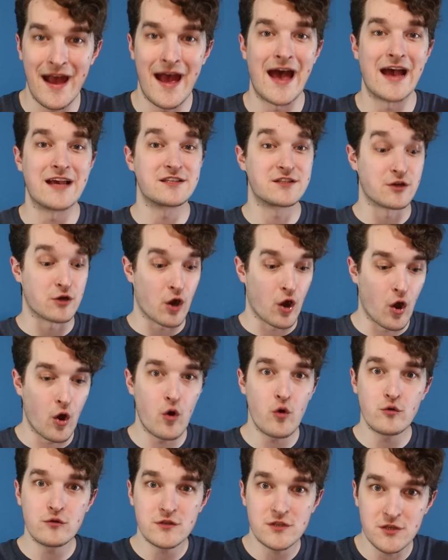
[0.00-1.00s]
has their
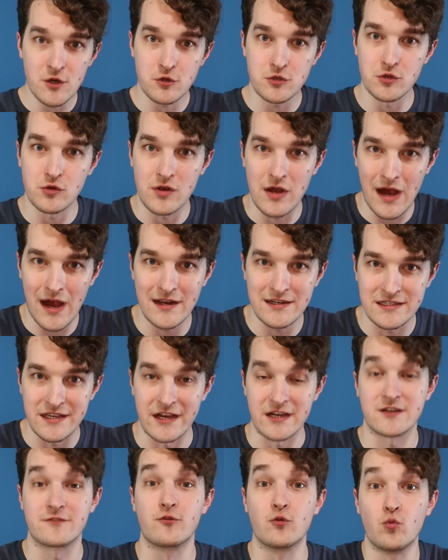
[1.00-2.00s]
own social
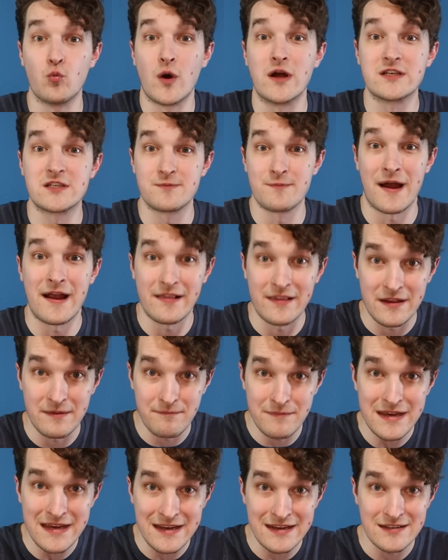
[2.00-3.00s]
context for what
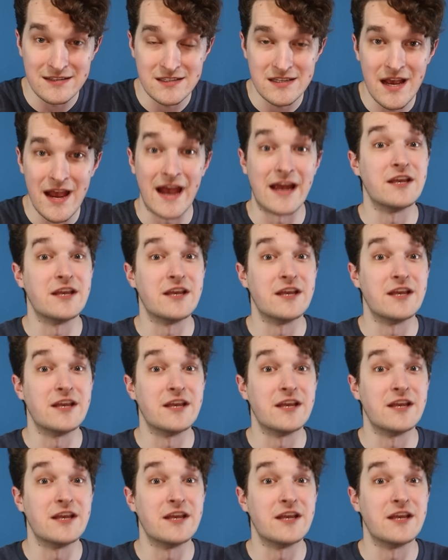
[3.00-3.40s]
smiling means,